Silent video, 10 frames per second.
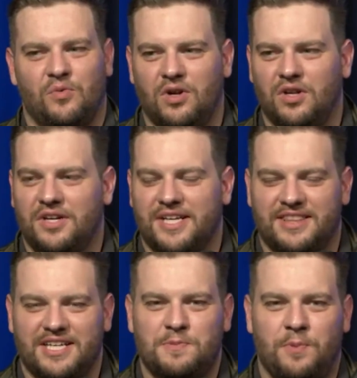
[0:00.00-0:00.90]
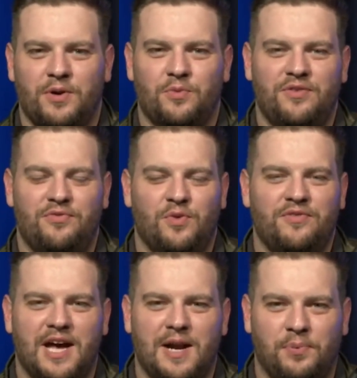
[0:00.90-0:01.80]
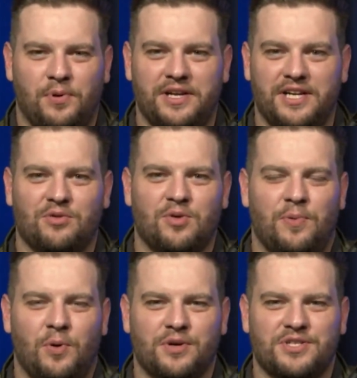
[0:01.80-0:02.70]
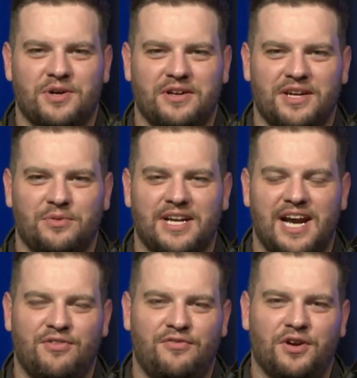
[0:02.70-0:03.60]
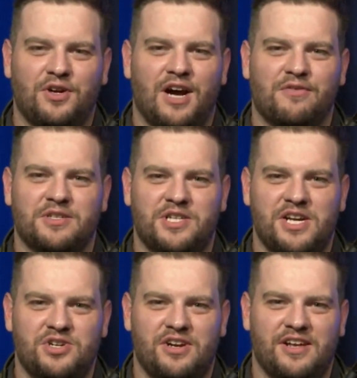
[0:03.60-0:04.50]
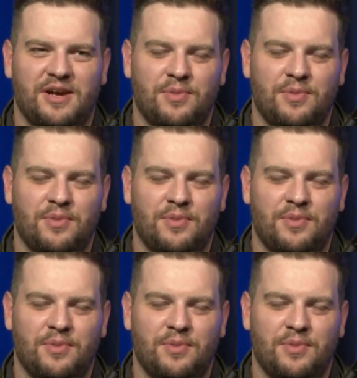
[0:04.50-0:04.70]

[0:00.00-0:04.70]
Well, look, at this point, we've got a pretty good rapport, so I think we're going to have a fun conversation today.